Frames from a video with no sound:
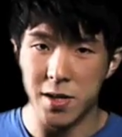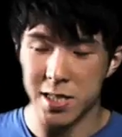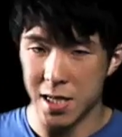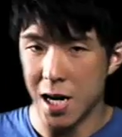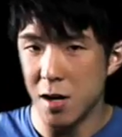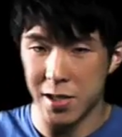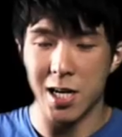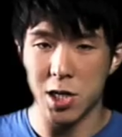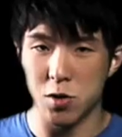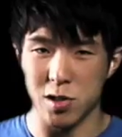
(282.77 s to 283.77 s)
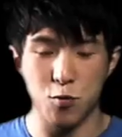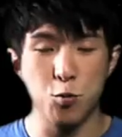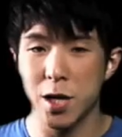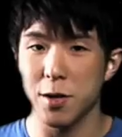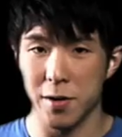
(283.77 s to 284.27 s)
is and how the cut shoot is
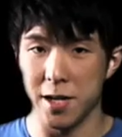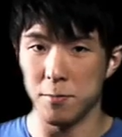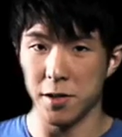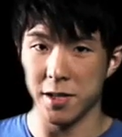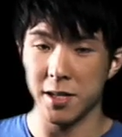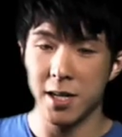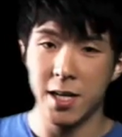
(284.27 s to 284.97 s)
really important,